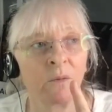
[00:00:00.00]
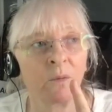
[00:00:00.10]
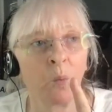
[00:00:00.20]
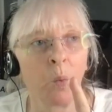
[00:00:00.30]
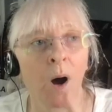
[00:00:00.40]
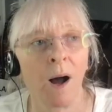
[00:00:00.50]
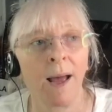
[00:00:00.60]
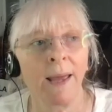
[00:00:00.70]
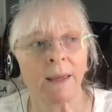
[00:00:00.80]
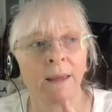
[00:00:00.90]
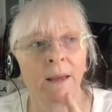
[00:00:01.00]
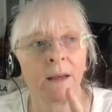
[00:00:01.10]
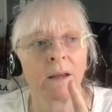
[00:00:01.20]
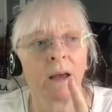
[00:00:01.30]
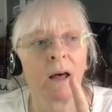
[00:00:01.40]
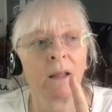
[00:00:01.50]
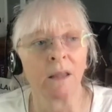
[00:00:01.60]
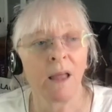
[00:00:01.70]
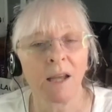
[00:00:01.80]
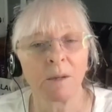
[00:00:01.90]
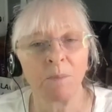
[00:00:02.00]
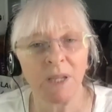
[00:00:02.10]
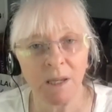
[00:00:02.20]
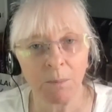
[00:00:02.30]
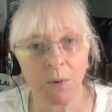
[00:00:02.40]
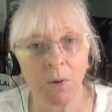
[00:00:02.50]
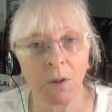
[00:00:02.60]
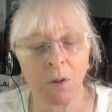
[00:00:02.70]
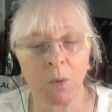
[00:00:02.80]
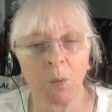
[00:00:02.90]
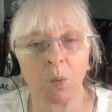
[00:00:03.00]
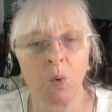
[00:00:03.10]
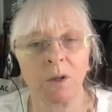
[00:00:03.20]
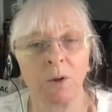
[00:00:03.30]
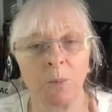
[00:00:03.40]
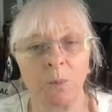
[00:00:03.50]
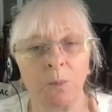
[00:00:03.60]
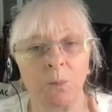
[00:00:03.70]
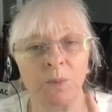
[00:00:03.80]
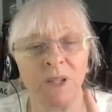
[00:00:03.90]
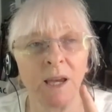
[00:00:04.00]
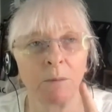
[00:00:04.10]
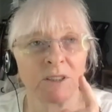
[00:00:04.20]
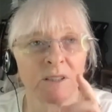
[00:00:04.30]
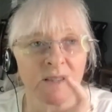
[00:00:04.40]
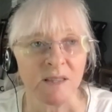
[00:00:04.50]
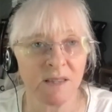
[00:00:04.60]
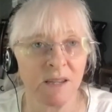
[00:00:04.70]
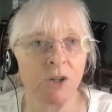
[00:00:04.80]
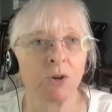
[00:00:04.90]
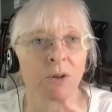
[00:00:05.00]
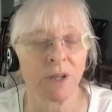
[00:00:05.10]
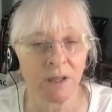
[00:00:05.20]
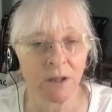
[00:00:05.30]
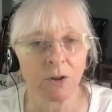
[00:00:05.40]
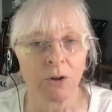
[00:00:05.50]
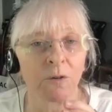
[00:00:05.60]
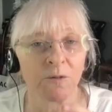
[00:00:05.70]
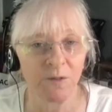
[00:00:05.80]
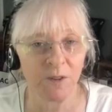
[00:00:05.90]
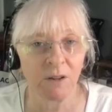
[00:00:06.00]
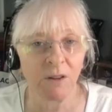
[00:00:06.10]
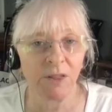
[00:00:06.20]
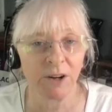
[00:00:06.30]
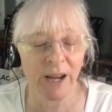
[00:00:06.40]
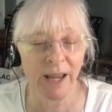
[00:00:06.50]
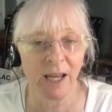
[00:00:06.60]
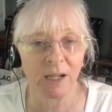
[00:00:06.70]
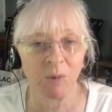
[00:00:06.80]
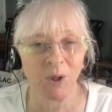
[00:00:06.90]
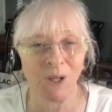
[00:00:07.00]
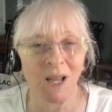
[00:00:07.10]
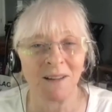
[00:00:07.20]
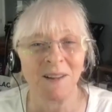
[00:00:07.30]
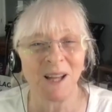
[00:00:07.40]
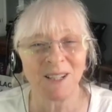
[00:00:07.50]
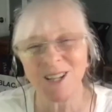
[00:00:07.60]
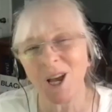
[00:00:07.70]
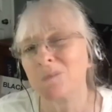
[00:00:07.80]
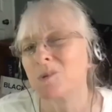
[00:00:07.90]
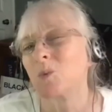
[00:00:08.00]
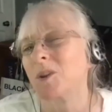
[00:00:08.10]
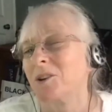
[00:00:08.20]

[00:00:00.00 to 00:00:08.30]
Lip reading: why a lot of people will be able to see or hear or feel their animal a lot of times when